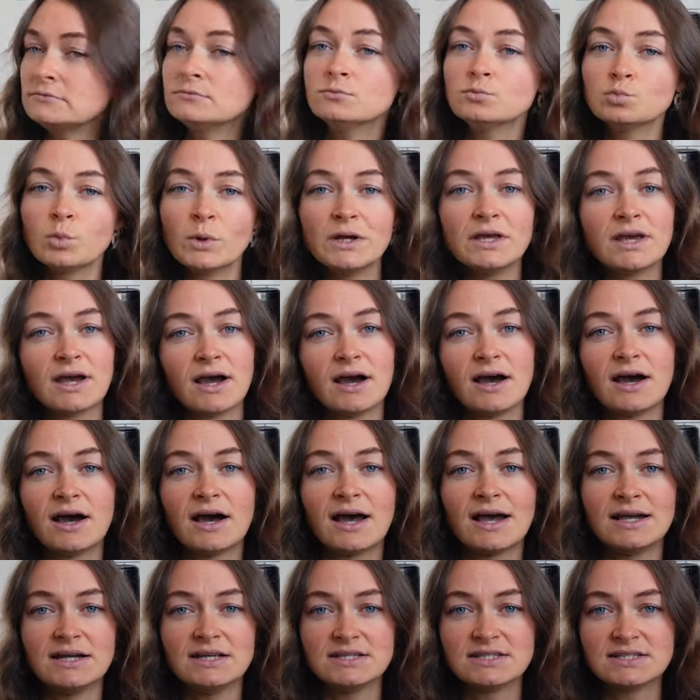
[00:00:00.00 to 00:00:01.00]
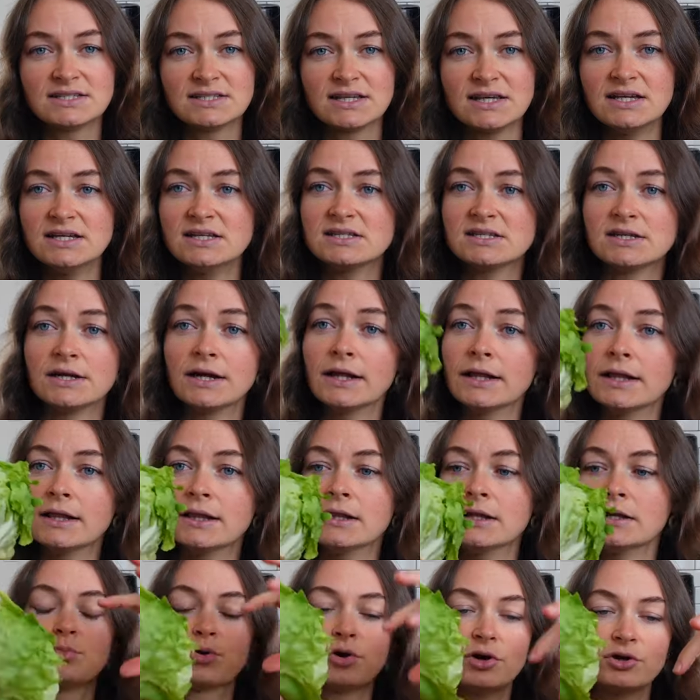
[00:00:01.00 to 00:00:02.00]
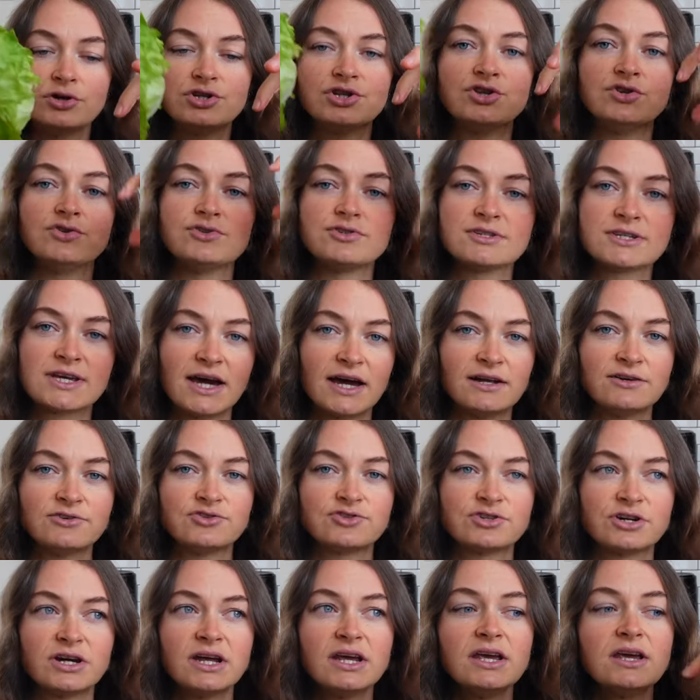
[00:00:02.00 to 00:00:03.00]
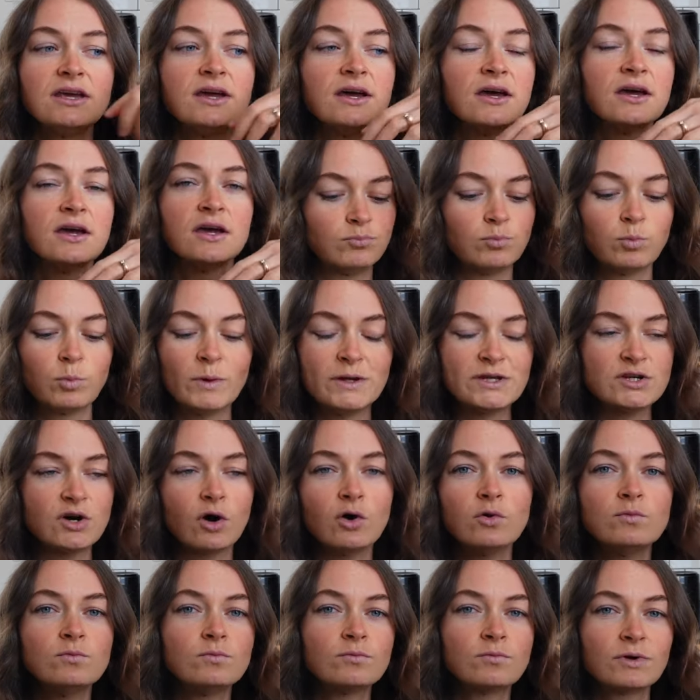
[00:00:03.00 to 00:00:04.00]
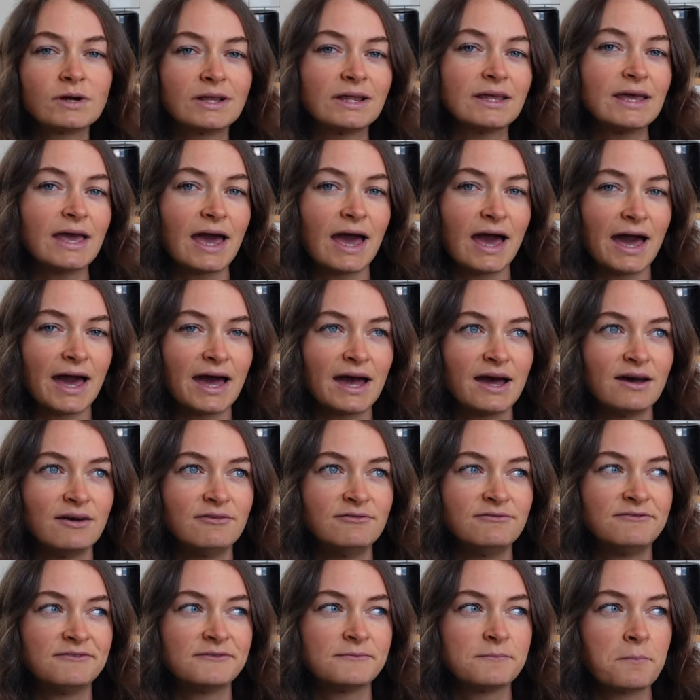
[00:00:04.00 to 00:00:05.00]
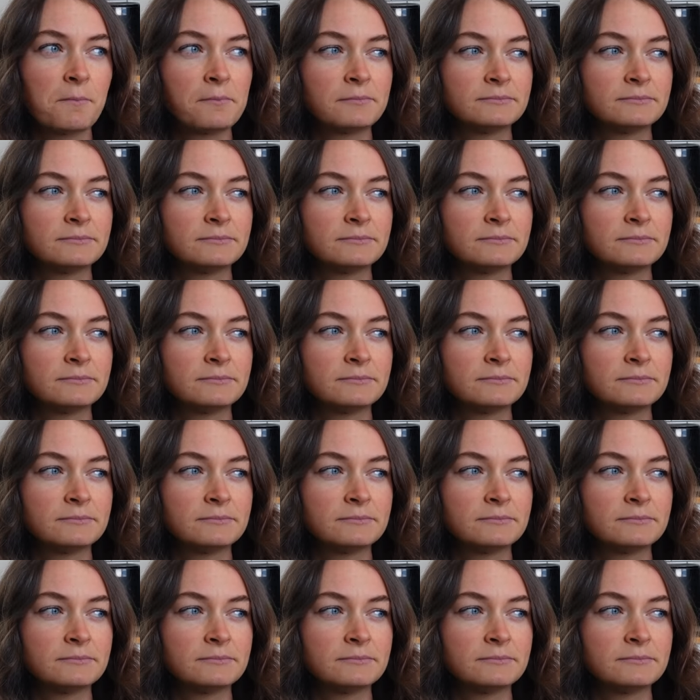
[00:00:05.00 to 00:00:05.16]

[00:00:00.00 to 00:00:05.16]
we are a seasonal produce country. We don't really have